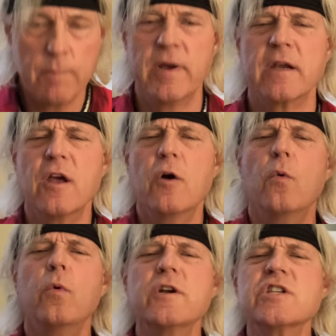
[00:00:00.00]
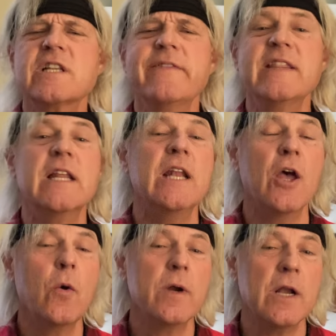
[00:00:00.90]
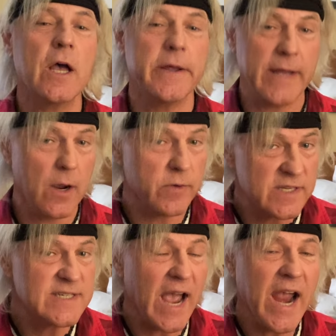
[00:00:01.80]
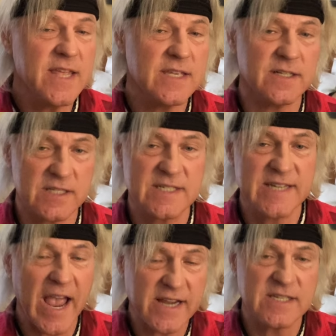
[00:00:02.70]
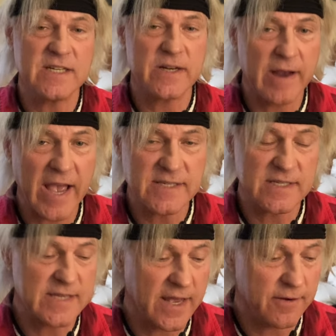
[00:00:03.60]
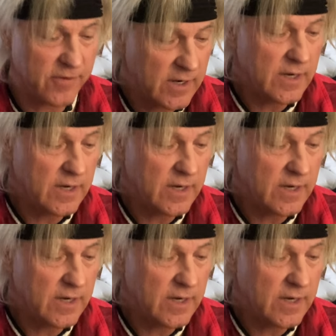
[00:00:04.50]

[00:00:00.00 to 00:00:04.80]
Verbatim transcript: But we're just living the lower law now with tithing, just taxing your asses out of,